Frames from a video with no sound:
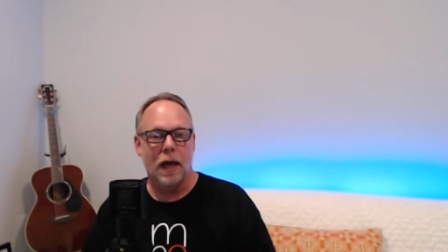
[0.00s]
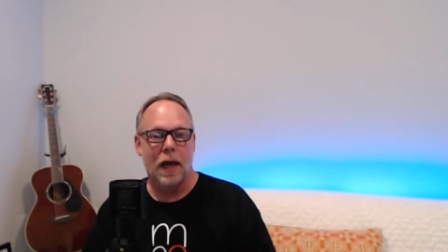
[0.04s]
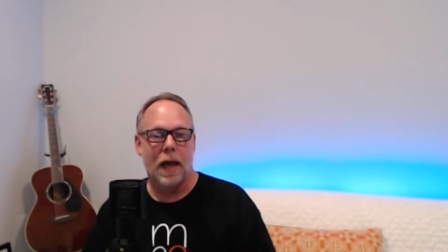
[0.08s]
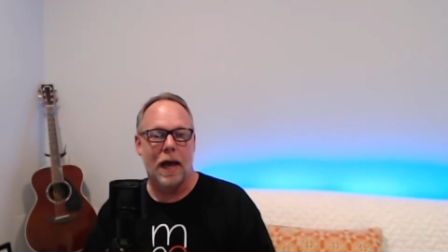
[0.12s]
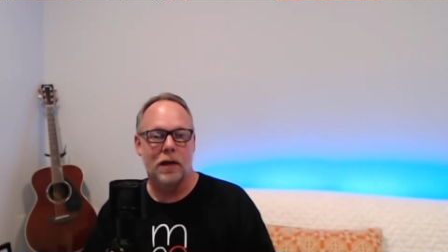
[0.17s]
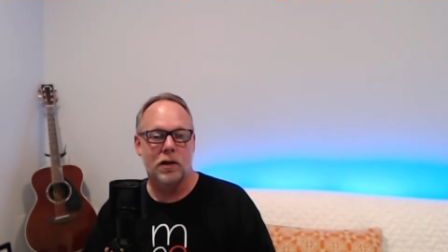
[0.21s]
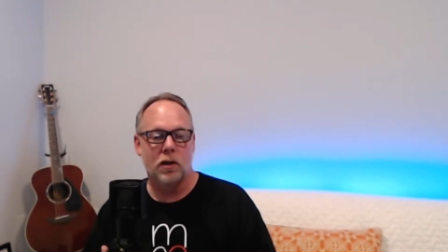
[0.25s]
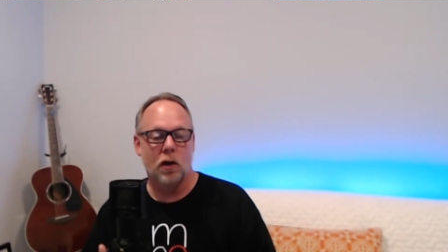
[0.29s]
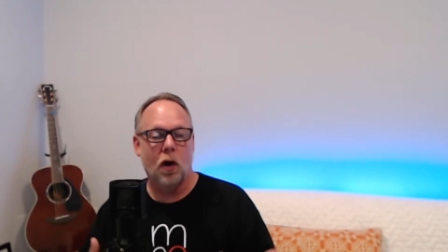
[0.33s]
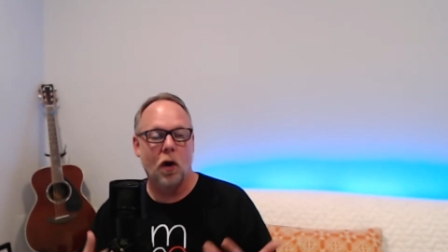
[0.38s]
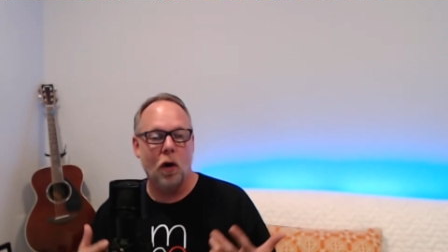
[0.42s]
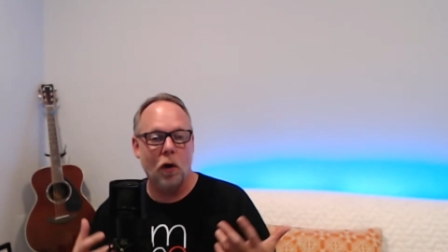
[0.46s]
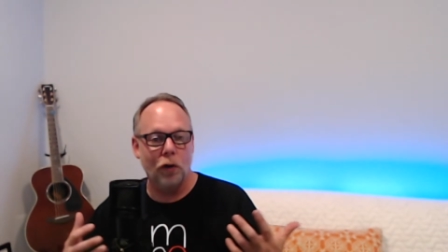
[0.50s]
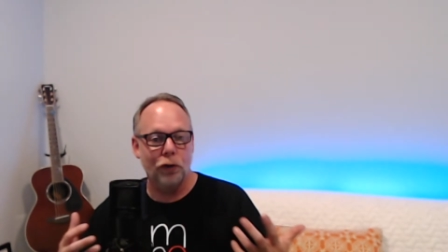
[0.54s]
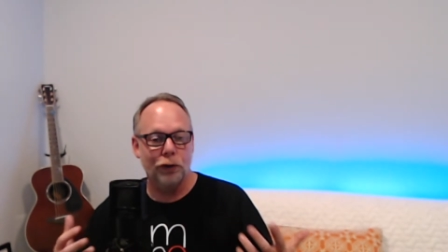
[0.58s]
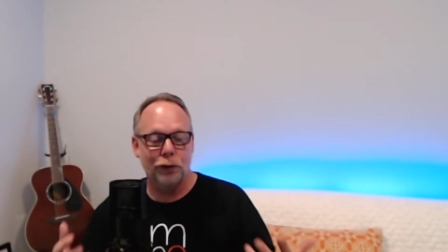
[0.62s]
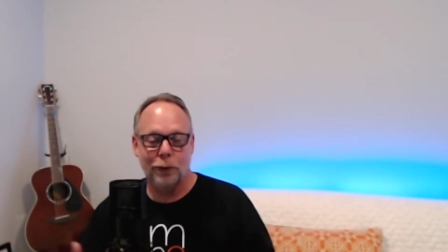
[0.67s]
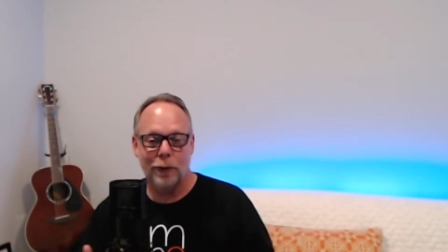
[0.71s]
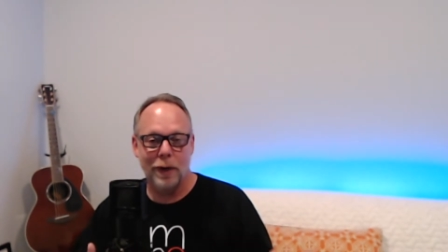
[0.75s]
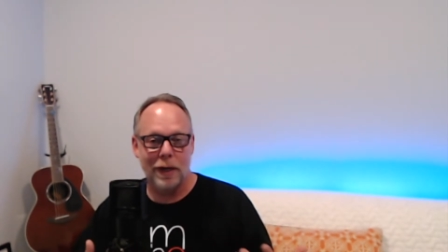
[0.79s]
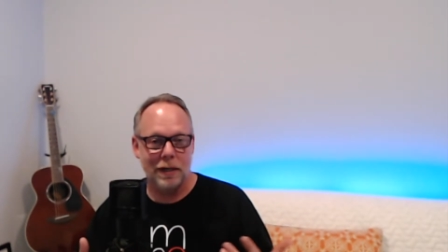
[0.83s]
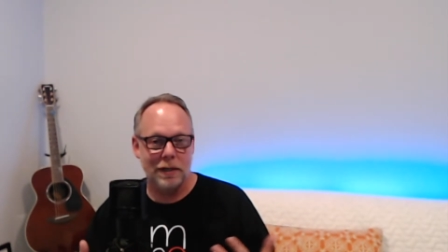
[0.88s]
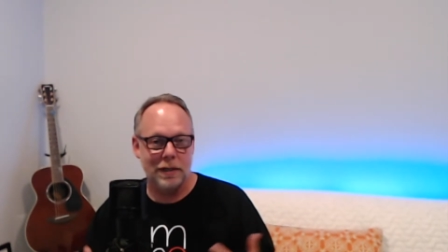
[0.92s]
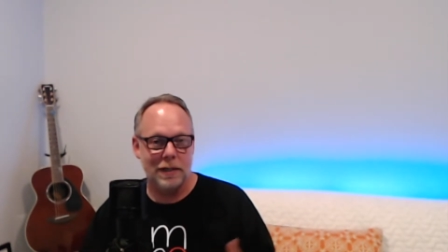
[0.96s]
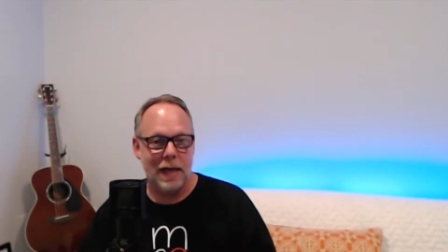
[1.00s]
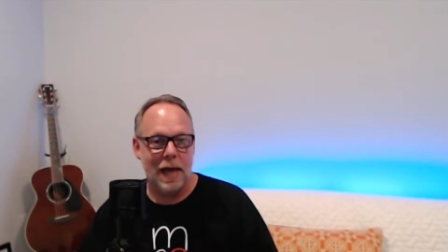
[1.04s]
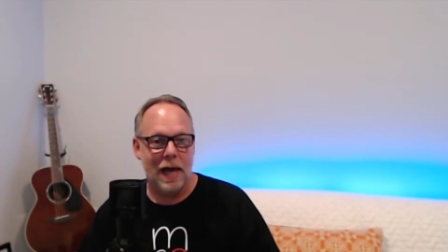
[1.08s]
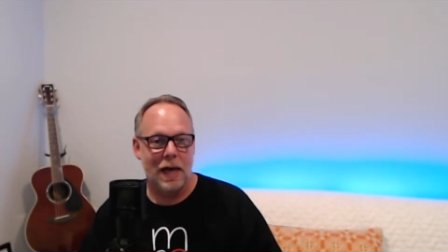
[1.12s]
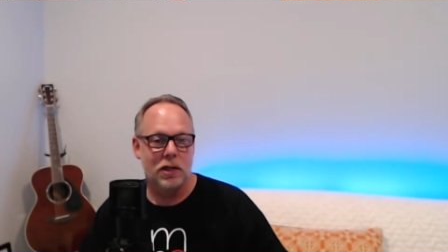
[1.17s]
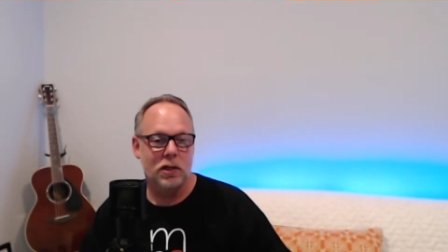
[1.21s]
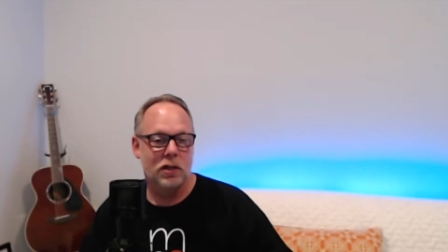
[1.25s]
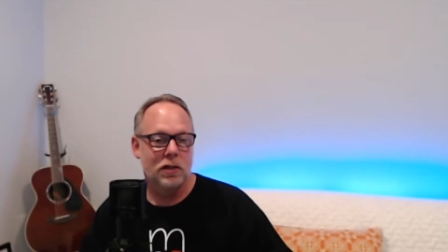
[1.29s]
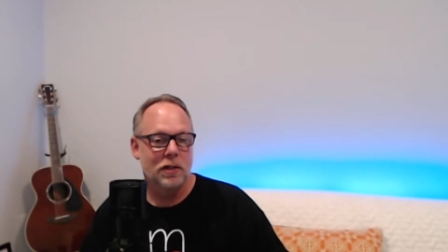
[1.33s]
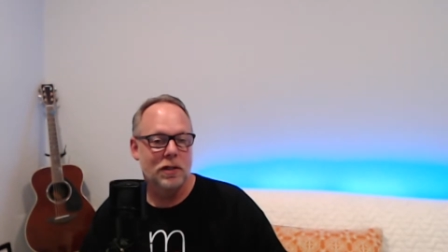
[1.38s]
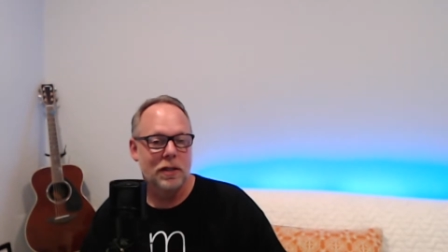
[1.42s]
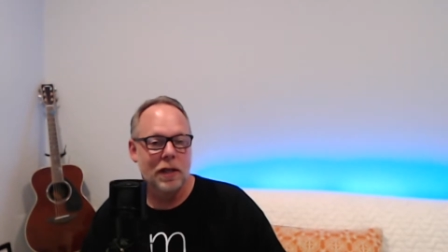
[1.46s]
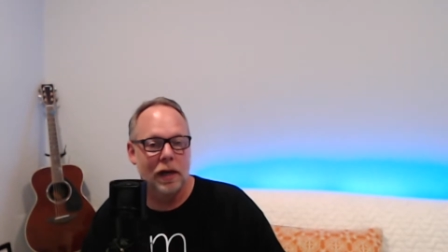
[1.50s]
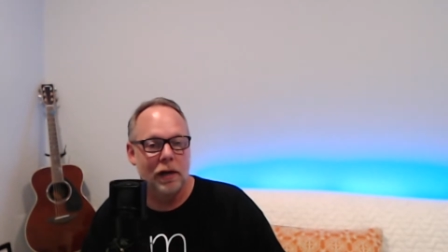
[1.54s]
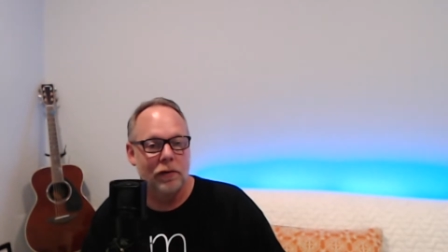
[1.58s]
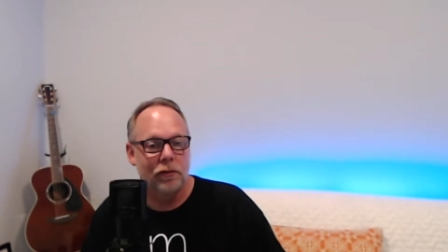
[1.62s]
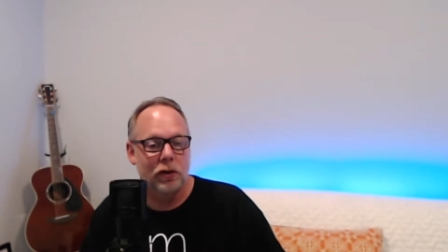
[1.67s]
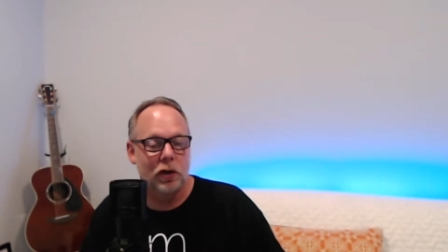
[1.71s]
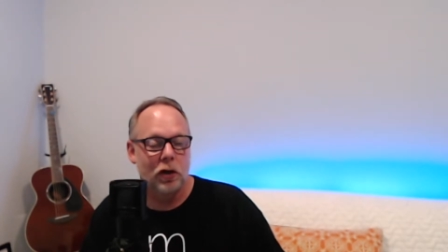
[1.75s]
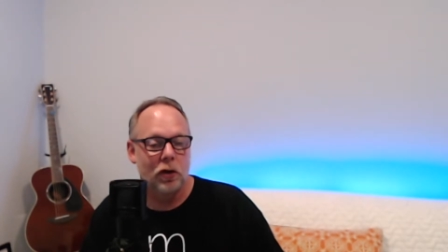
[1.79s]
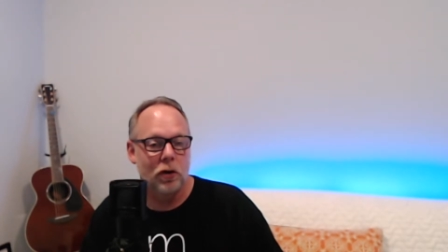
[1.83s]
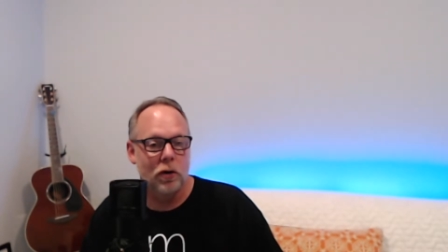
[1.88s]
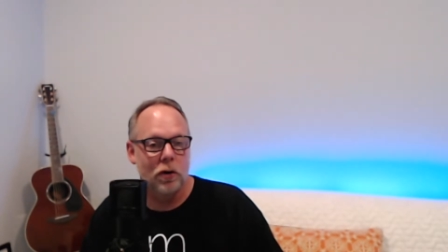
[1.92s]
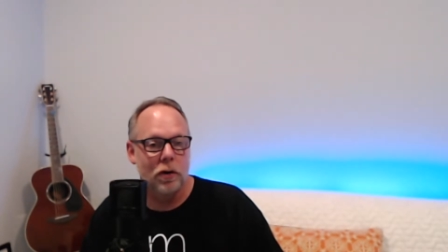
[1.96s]
at all transactions that have
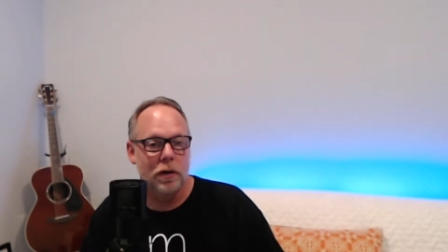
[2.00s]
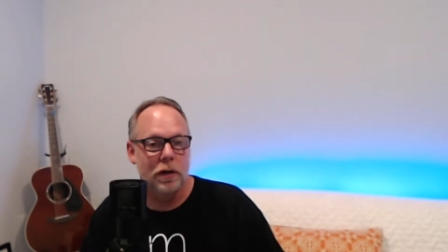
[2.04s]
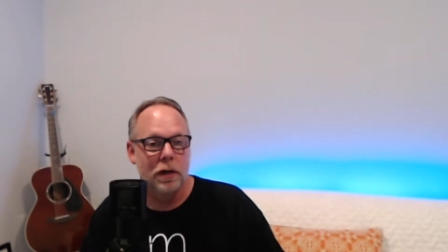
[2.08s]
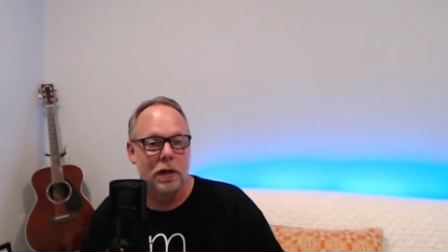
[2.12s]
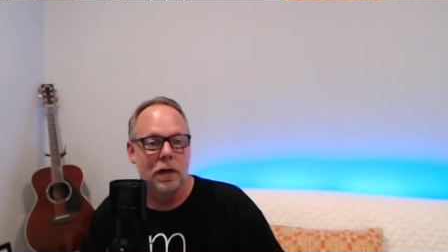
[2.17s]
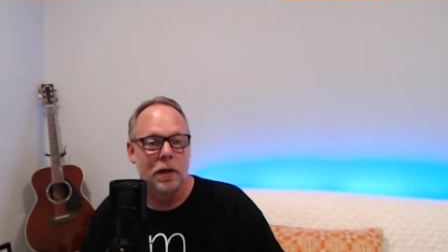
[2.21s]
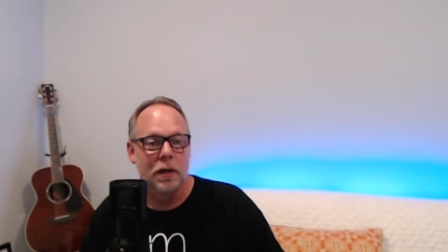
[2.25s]
occurred